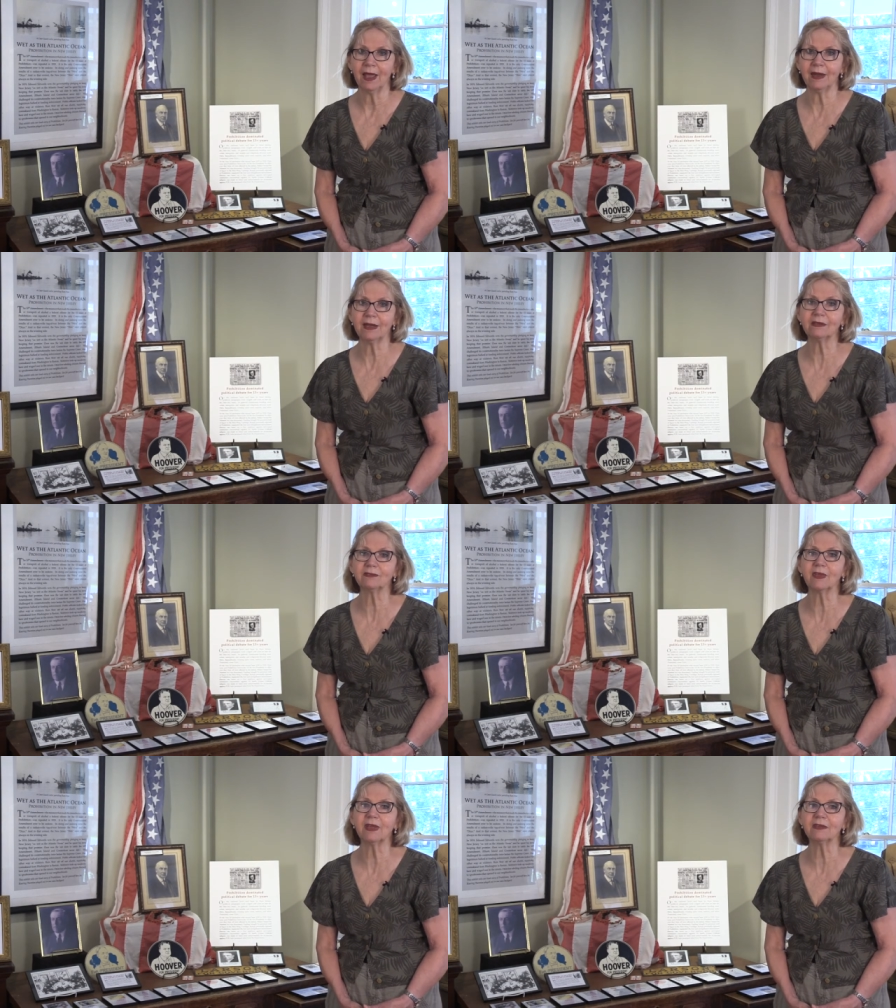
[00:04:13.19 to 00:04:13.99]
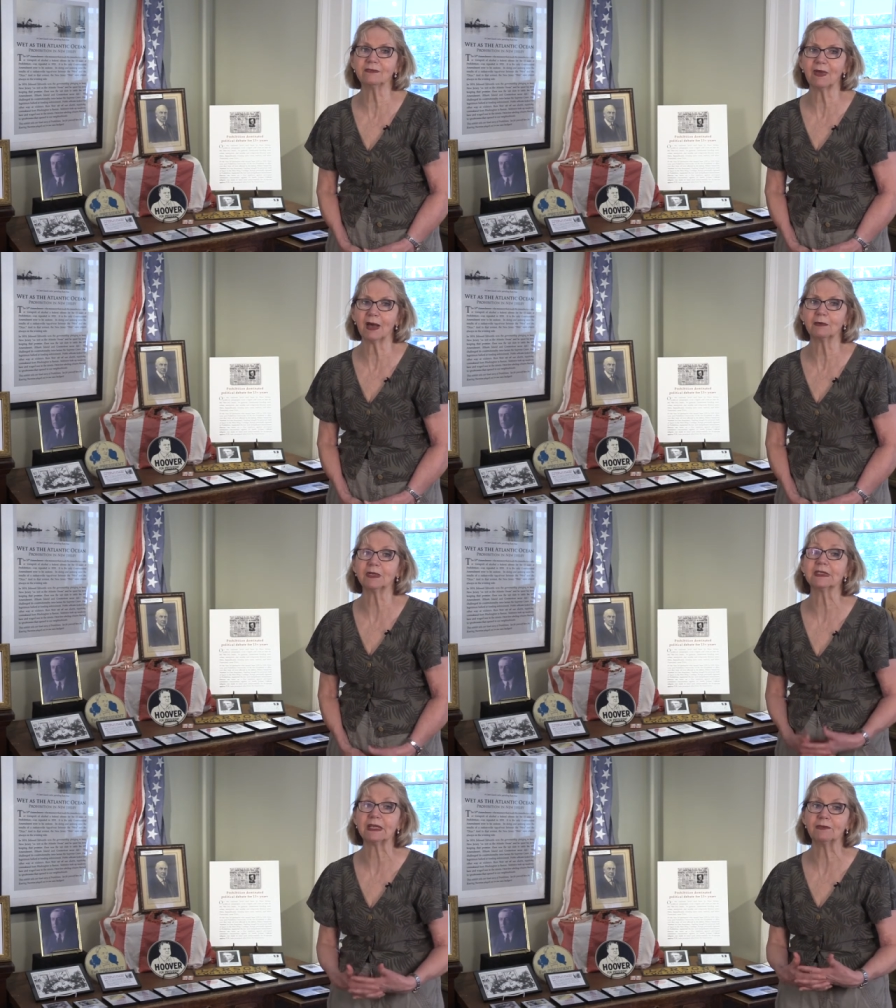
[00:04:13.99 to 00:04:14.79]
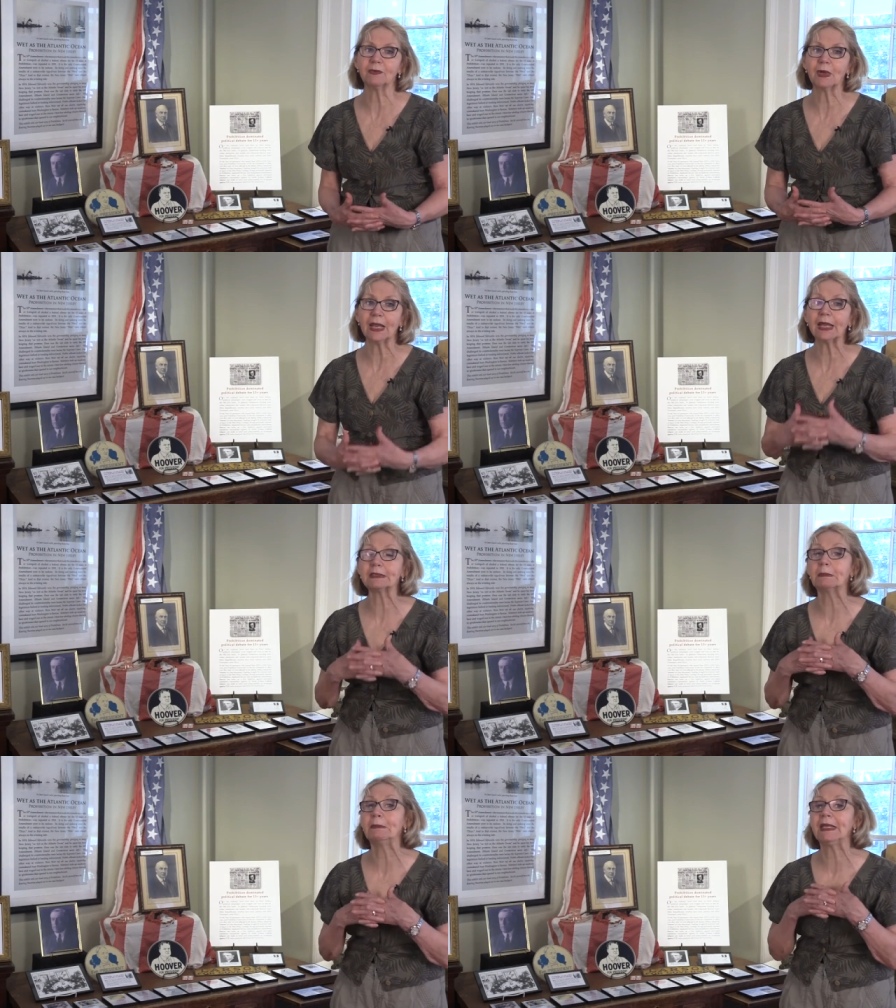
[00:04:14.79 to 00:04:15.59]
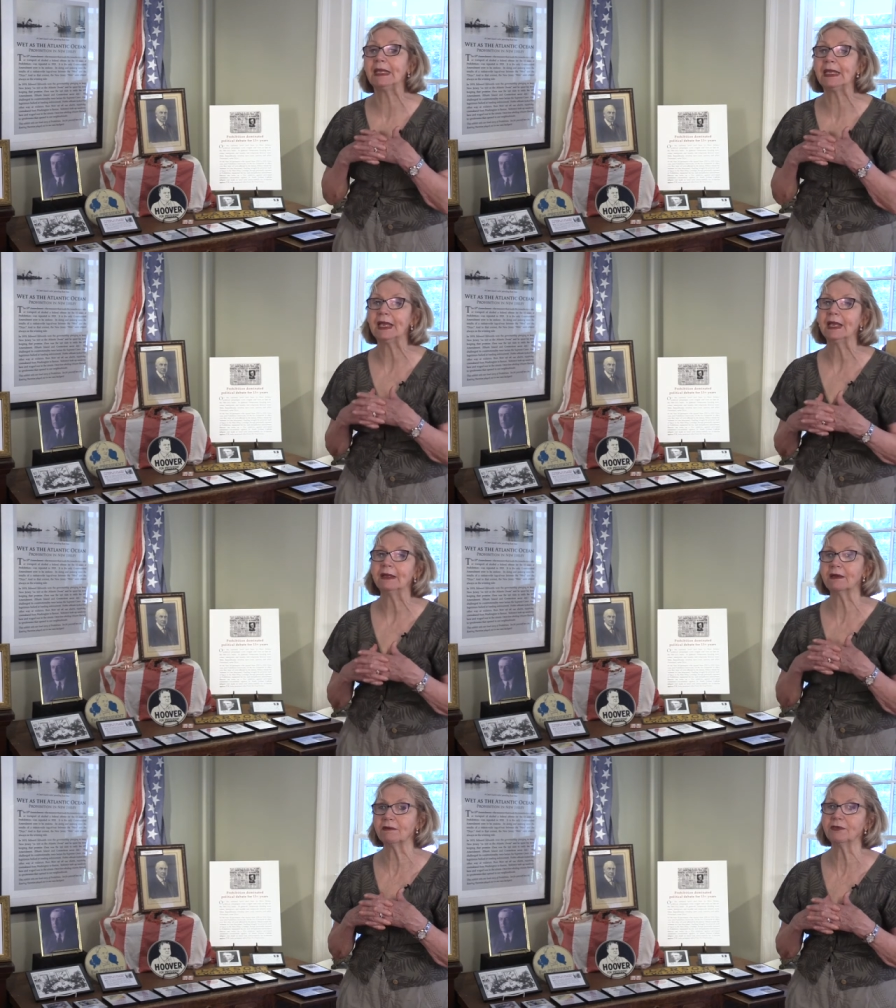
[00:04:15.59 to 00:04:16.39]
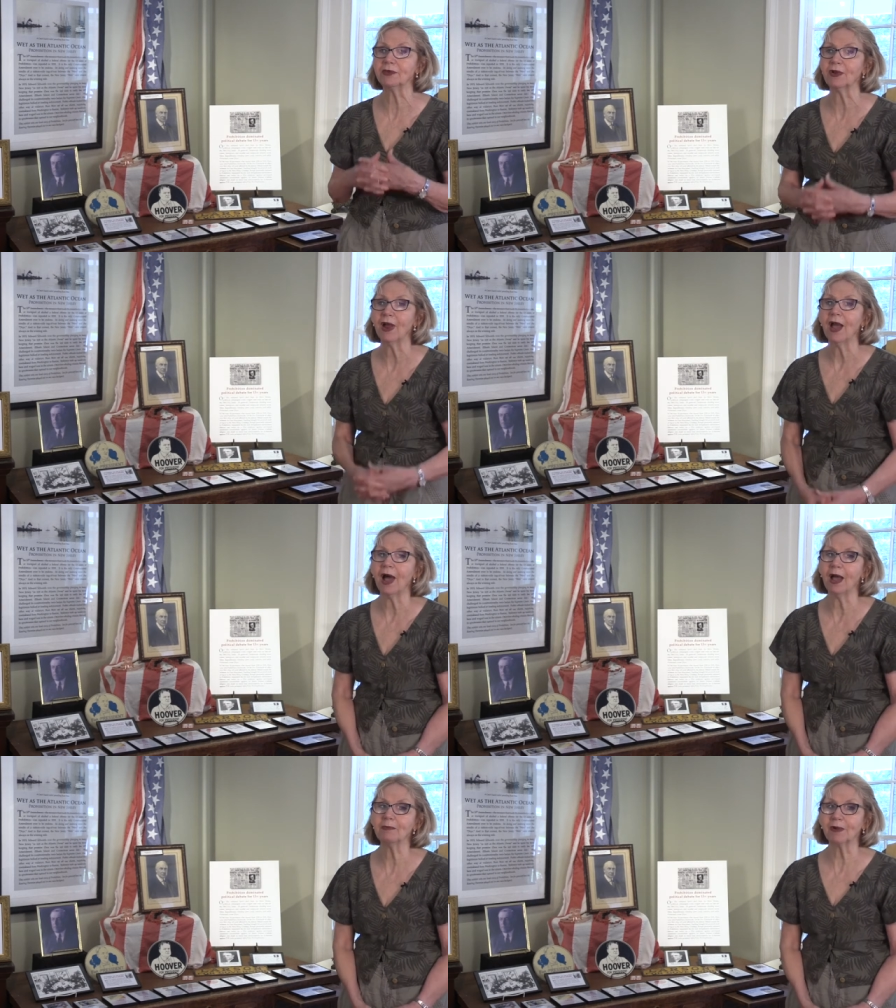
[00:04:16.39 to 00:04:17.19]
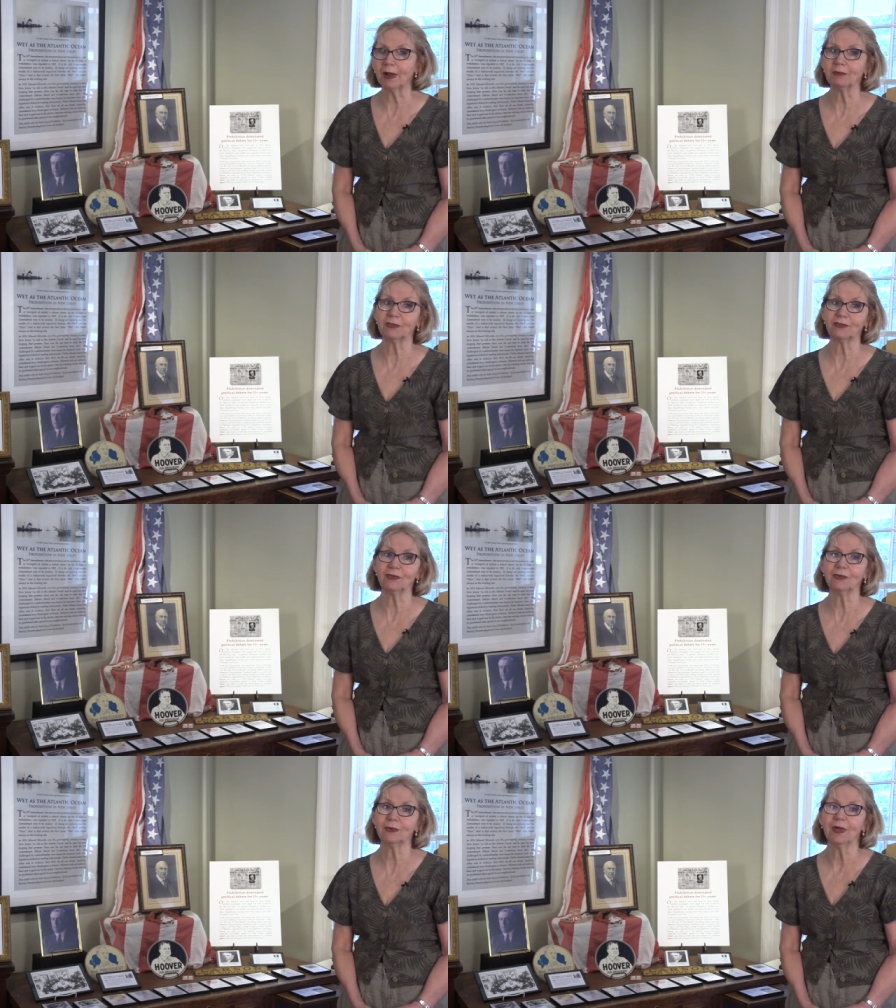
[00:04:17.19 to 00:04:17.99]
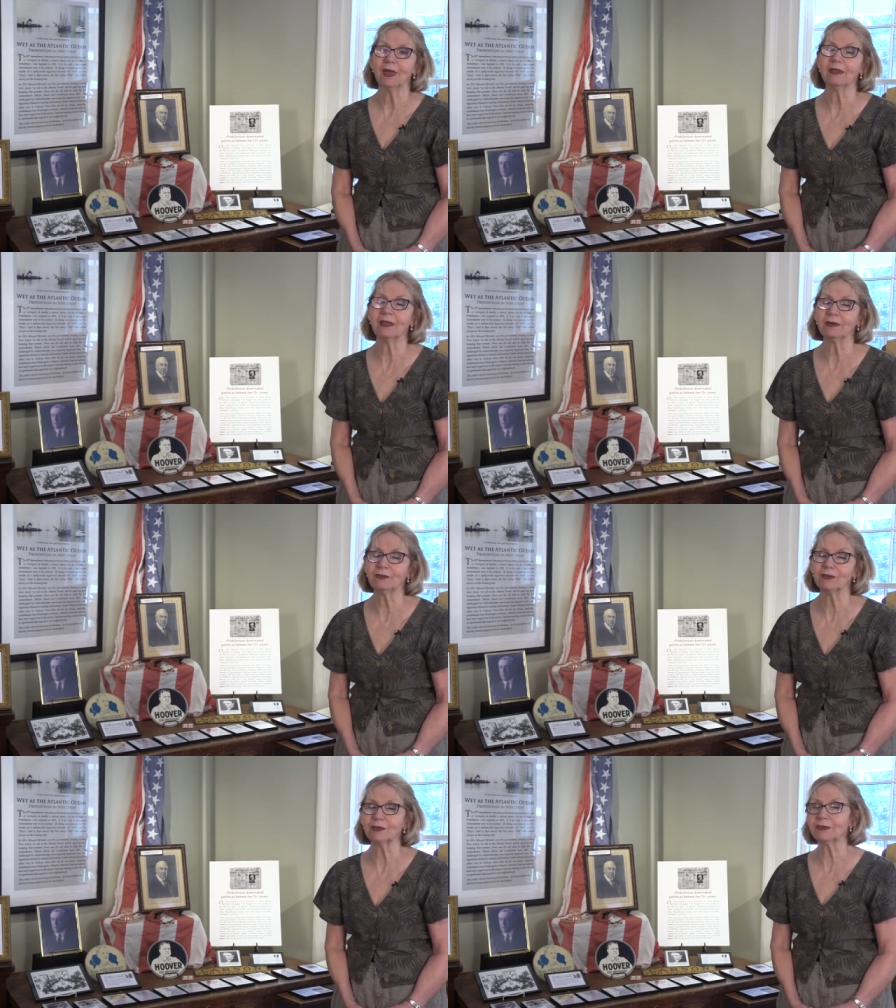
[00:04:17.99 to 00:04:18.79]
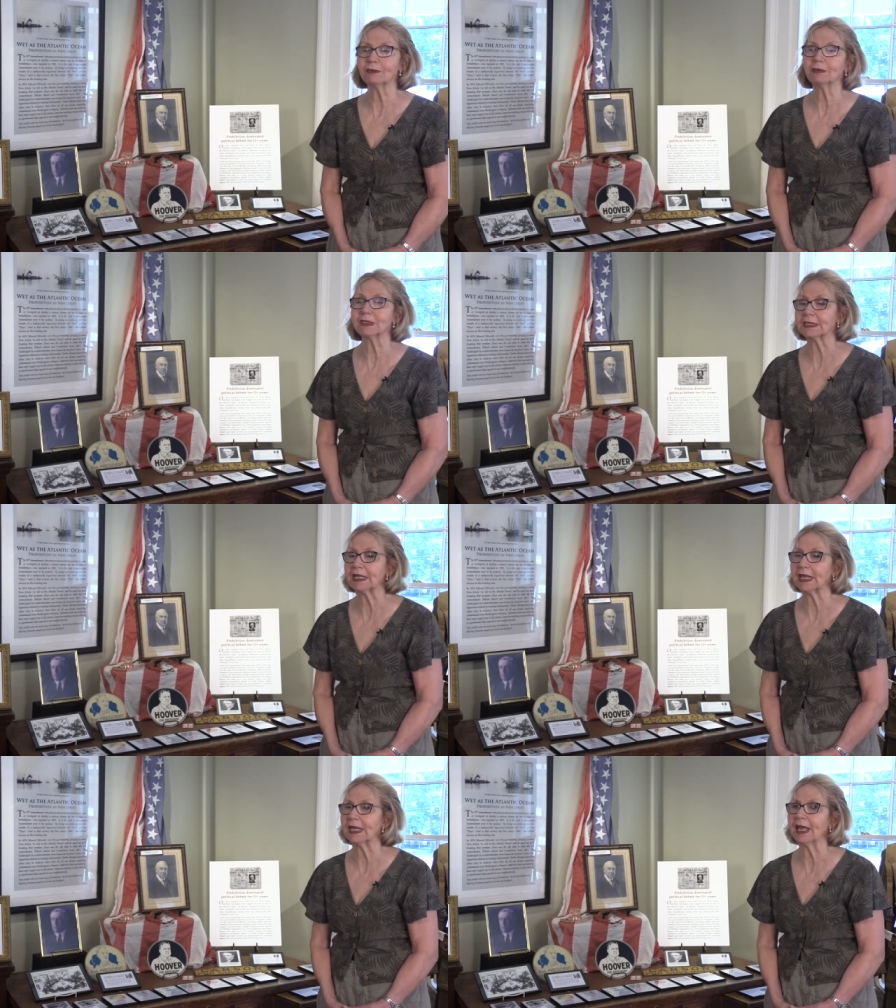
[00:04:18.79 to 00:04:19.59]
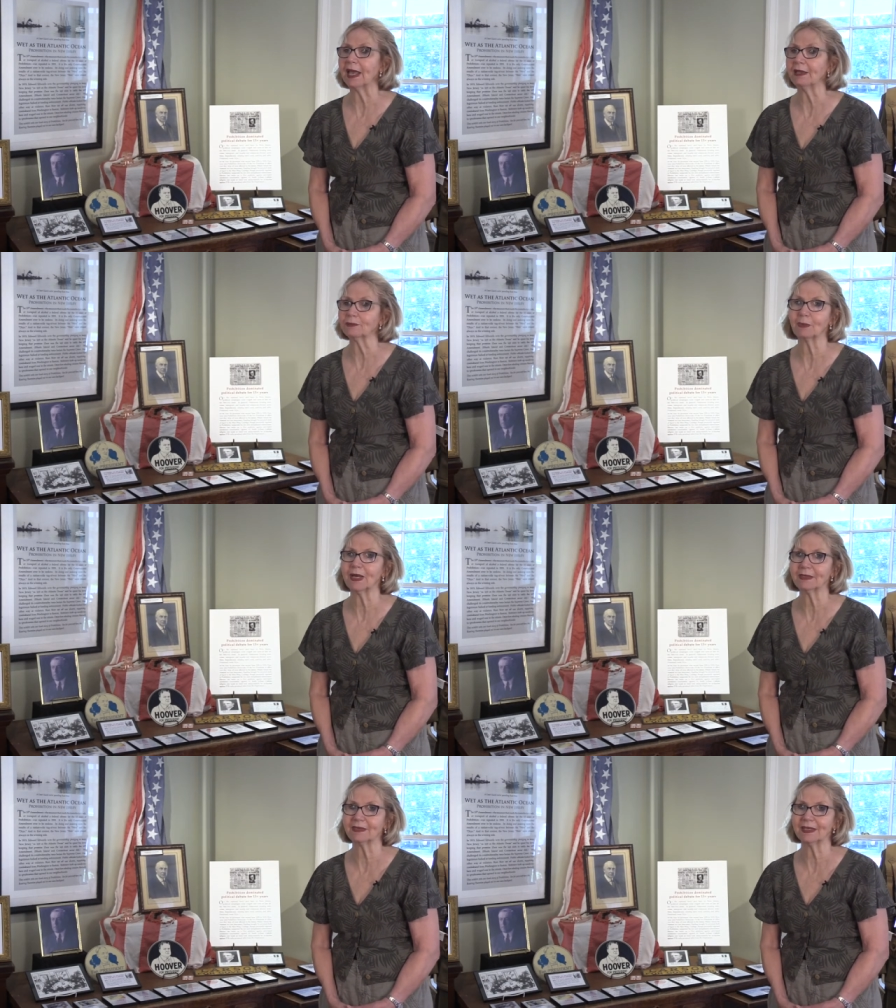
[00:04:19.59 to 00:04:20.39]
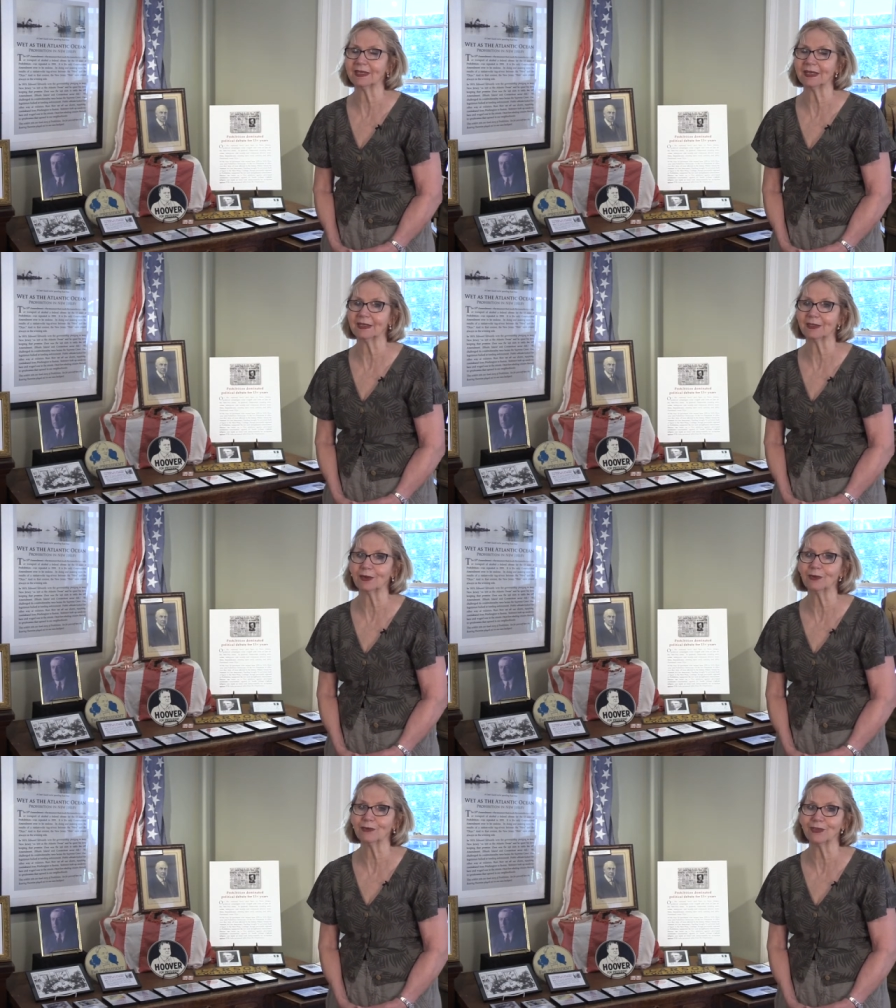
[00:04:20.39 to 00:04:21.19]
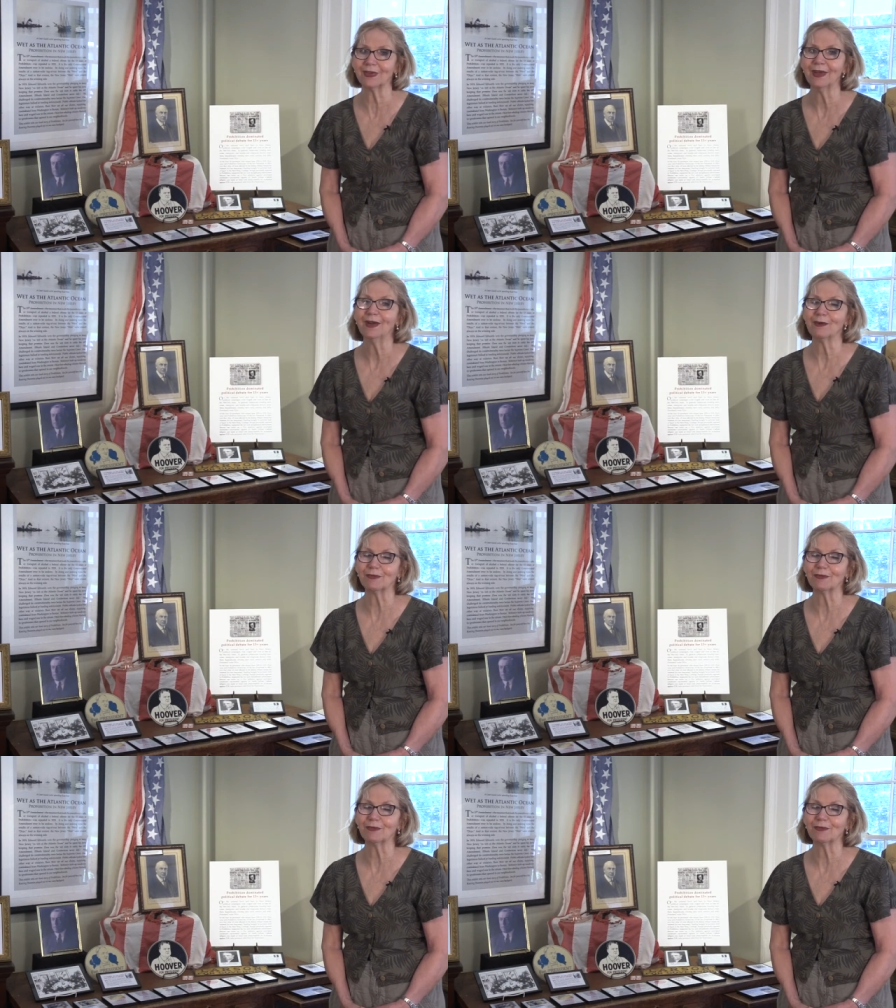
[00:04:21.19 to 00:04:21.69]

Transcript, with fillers: And his, his vow was, if you elect me governor, I promise you that New Jersey will stay as wet as the Atlantic Ocean,